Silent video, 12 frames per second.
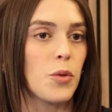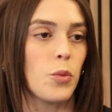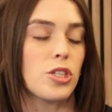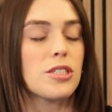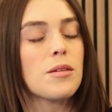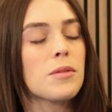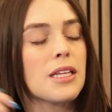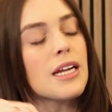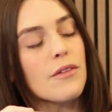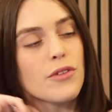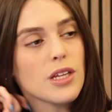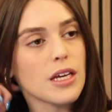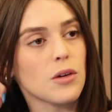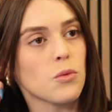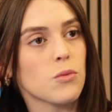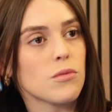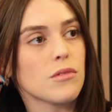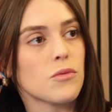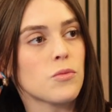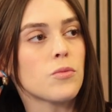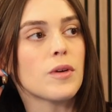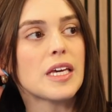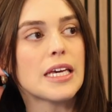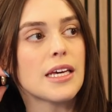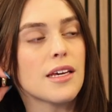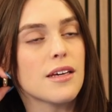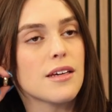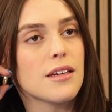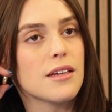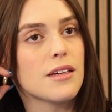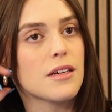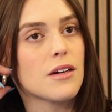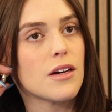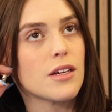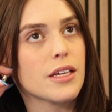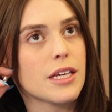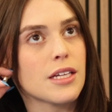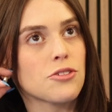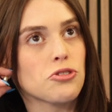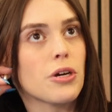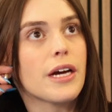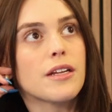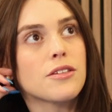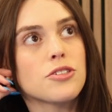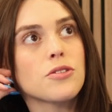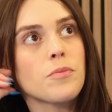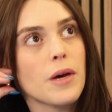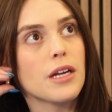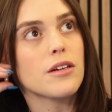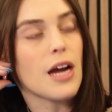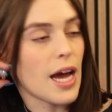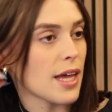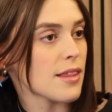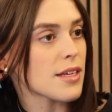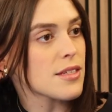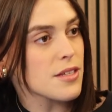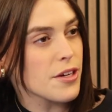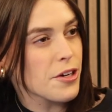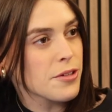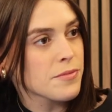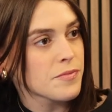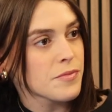Which is something that I feel like we can try to do better at this year.